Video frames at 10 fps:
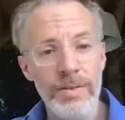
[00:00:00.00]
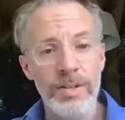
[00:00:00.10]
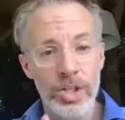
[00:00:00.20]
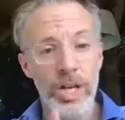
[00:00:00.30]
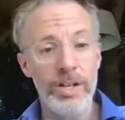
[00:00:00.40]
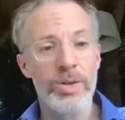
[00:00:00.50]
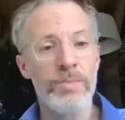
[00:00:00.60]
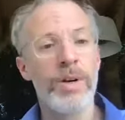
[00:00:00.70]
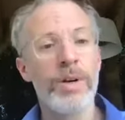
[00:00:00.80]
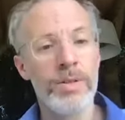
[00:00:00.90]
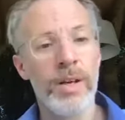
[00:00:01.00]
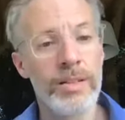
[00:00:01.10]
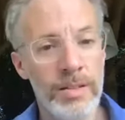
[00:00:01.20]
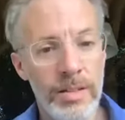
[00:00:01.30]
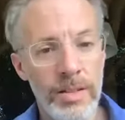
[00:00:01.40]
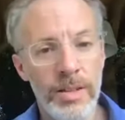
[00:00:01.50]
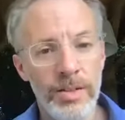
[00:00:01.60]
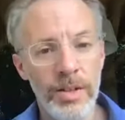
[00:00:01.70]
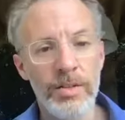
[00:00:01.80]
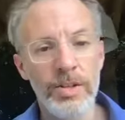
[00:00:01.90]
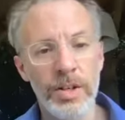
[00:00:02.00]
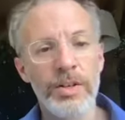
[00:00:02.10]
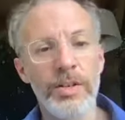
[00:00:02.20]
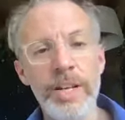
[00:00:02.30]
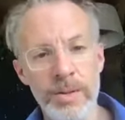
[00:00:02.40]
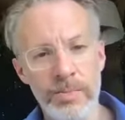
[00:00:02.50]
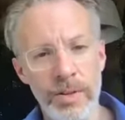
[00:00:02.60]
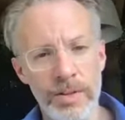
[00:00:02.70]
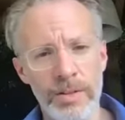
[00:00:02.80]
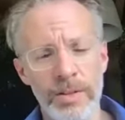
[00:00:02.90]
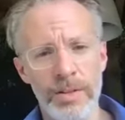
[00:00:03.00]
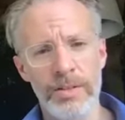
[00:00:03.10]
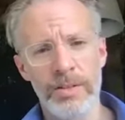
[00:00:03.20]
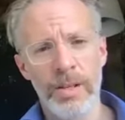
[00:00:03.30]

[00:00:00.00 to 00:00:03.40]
to change a process. You know, to create a product that